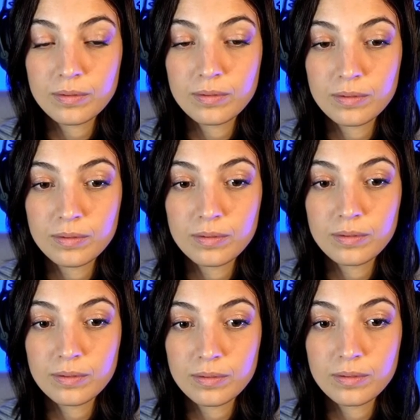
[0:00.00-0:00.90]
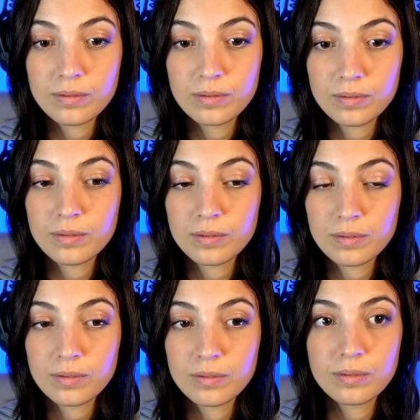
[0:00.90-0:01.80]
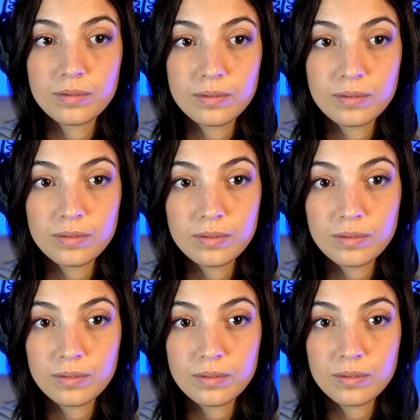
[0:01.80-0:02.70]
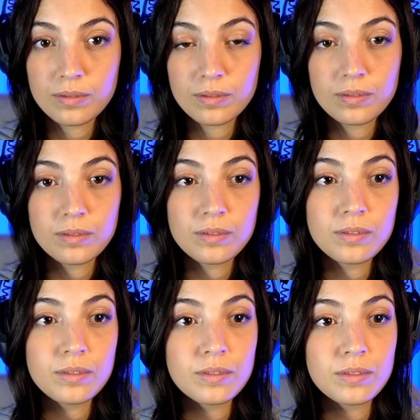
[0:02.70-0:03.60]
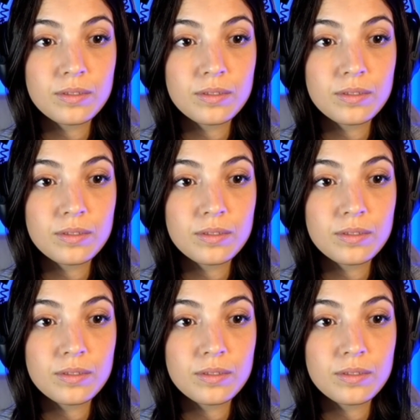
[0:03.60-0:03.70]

The person shown says nothing.